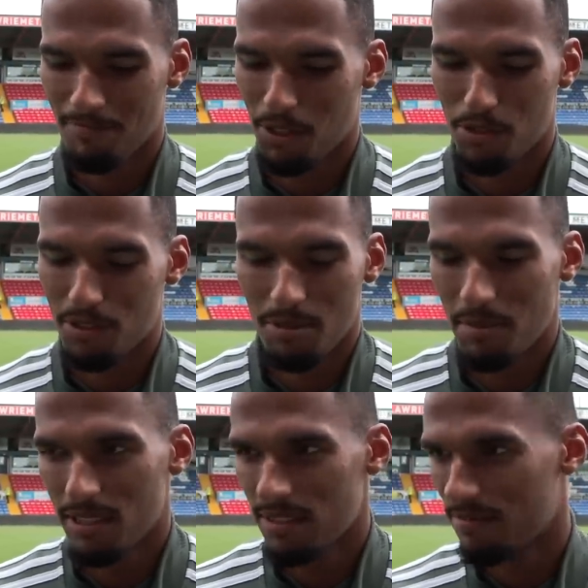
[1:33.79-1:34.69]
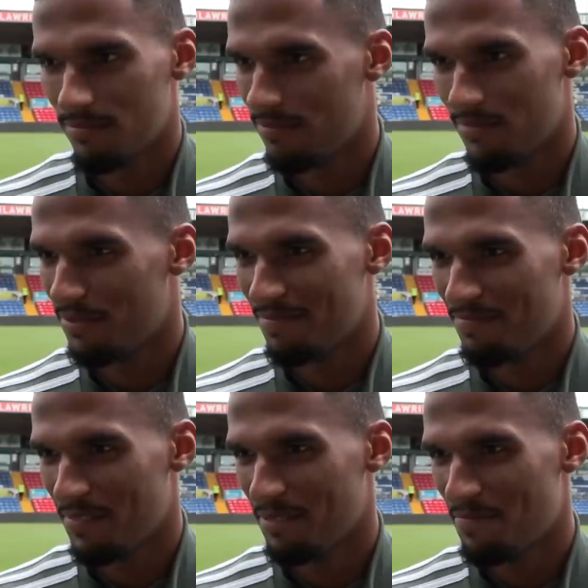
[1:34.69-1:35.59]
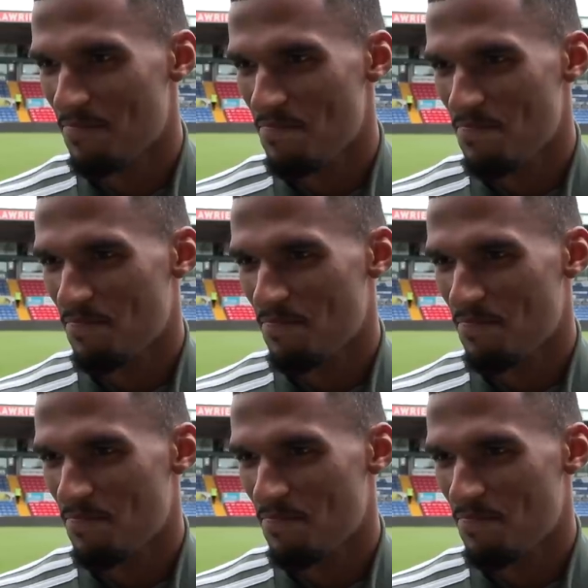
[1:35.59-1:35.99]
It's just amazing. Yeah.